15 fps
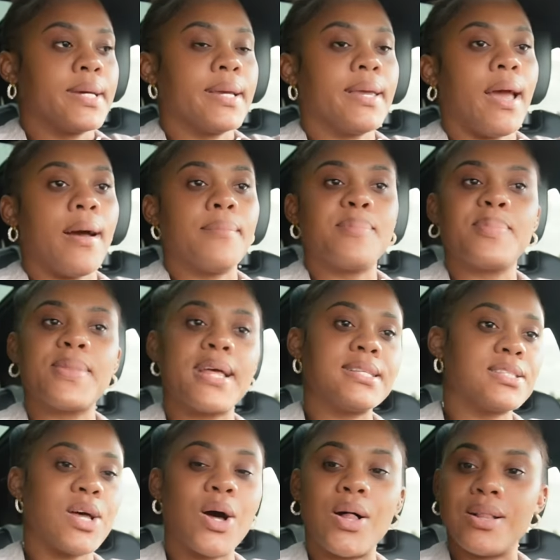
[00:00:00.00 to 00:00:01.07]
yeah
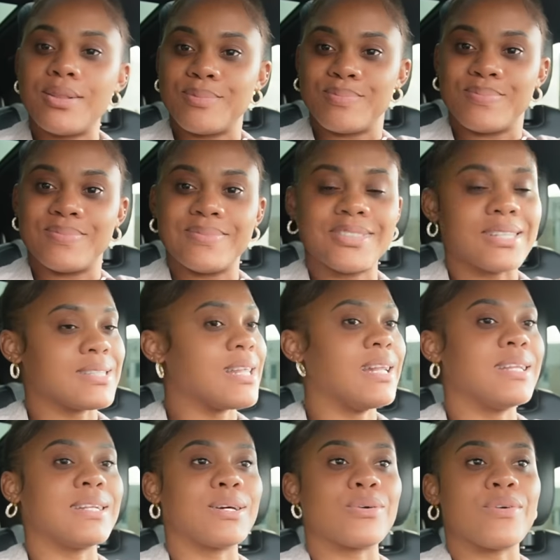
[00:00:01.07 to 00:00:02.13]
that's all just a
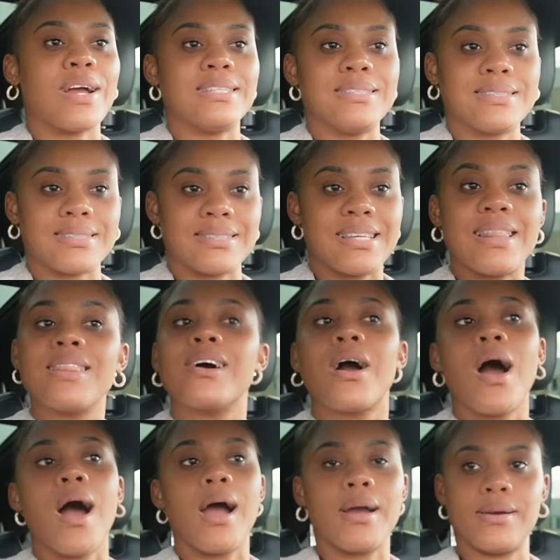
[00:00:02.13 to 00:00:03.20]
little rant in the
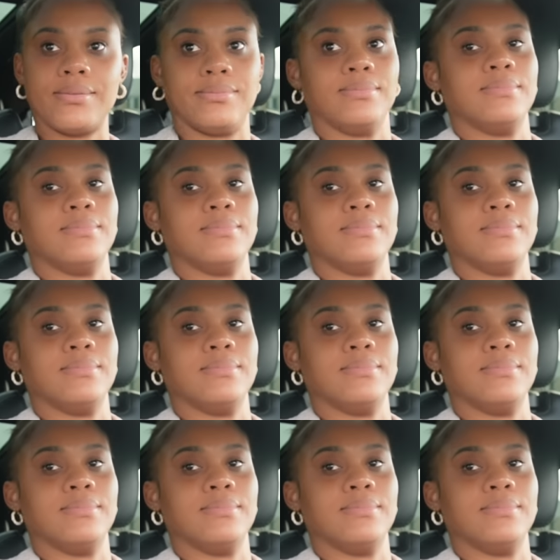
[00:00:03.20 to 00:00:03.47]
car